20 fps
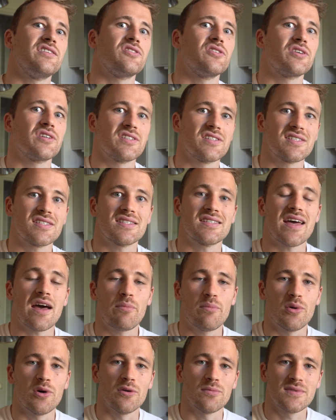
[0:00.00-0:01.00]
took a
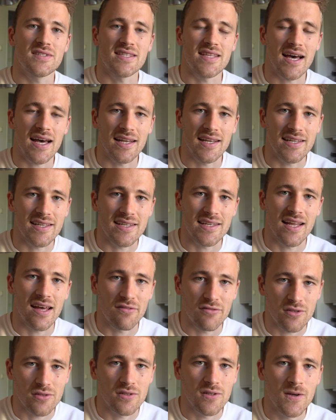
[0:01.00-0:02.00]
step up to that elite
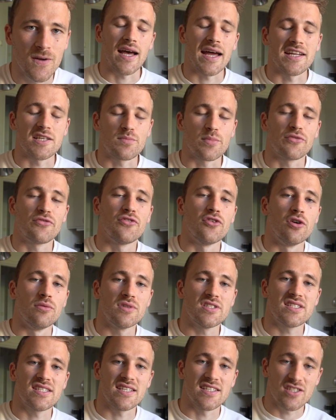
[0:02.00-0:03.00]
level. And his
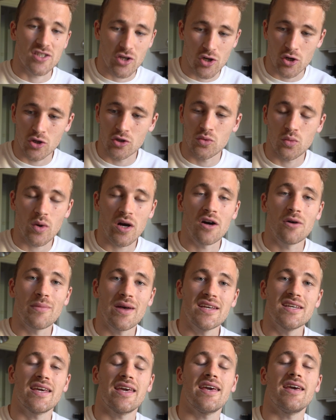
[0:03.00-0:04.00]
performances could well
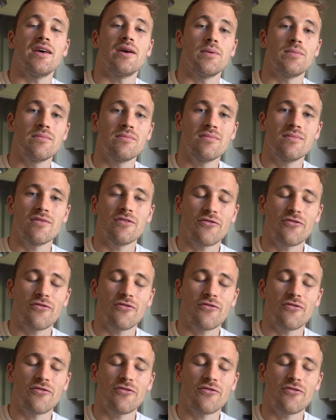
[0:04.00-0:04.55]
make him